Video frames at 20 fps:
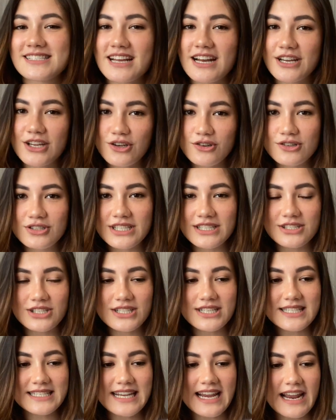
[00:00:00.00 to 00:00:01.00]
I usually
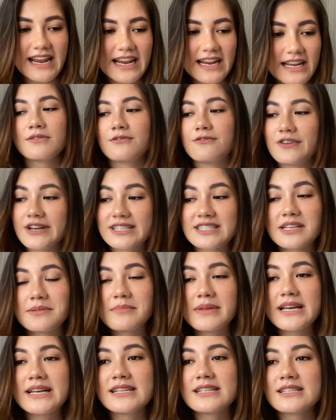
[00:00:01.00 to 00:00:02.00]
just take
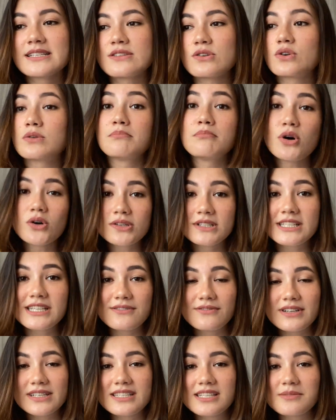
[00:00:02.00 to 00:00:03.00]
vitamins or
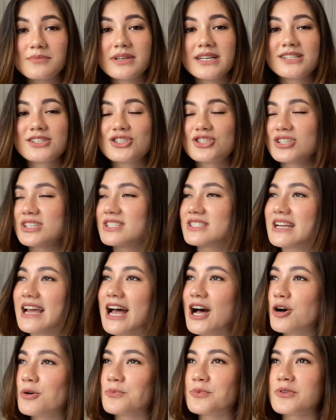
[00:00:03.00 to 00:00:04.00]
multivitamins just to
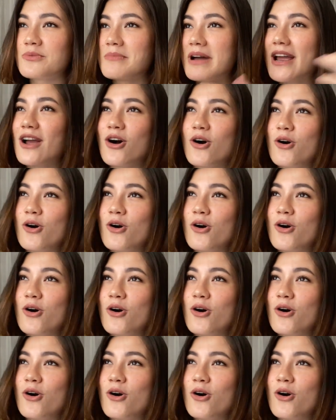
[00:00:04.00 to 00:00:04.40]
help with my